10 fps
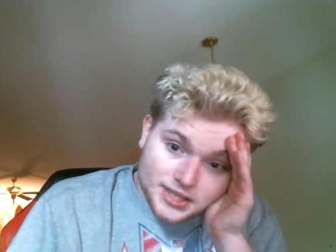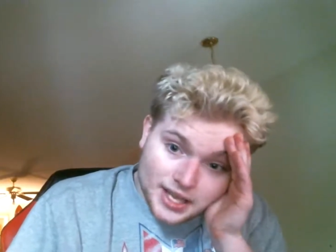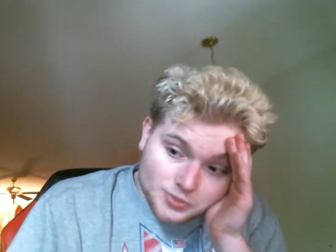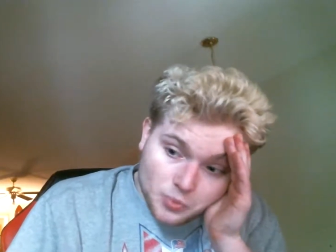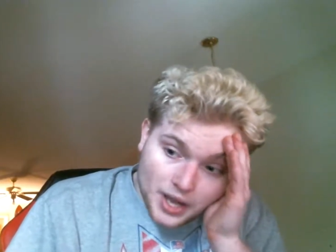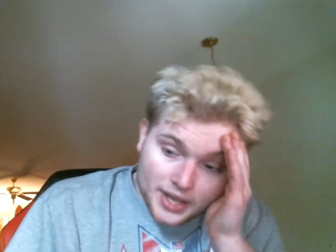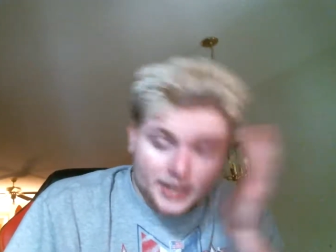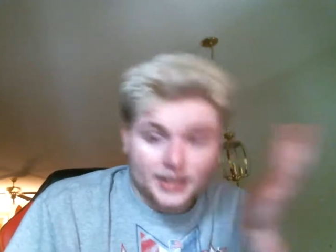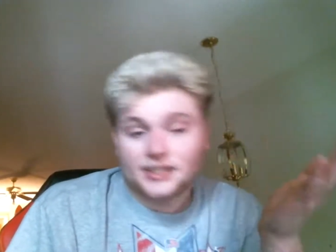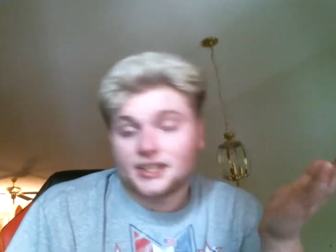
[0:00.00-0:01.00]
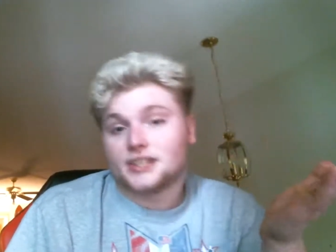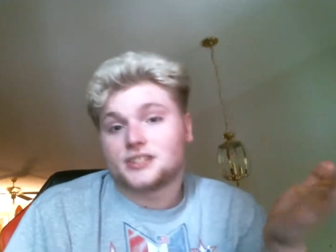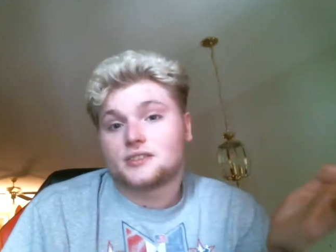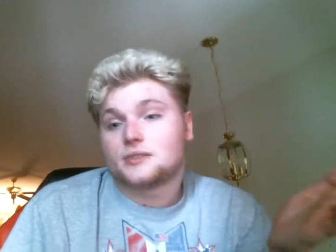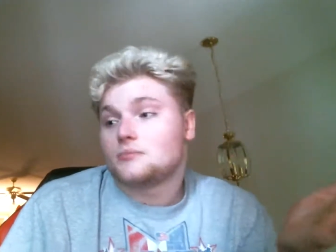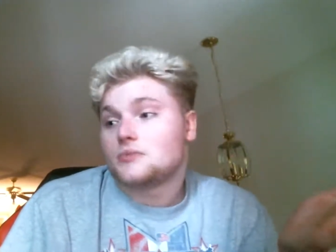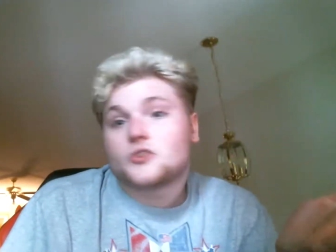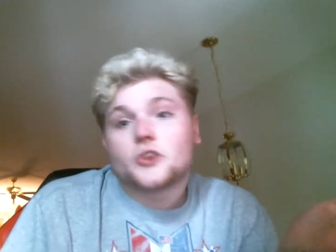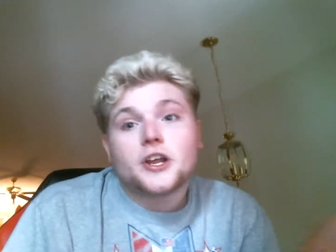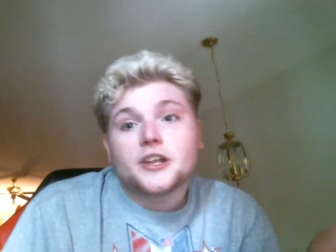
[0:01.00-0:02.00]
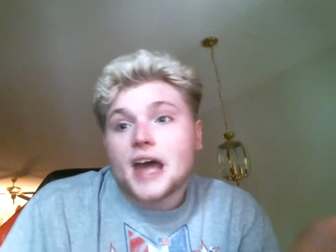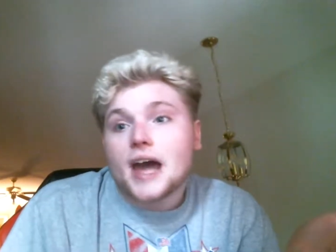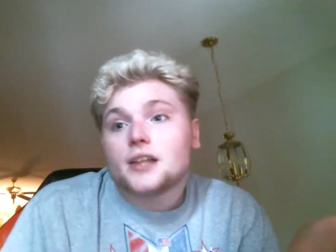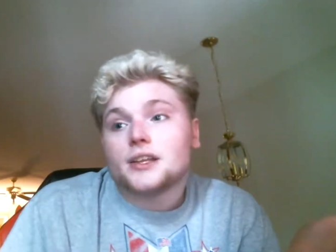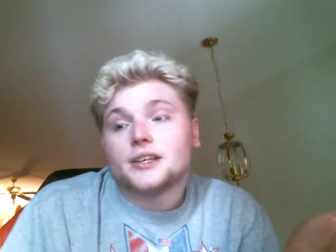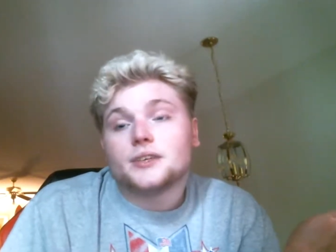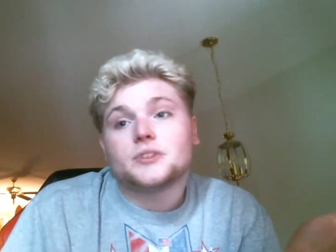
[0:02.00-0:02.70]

That's why it is Tornado Alley.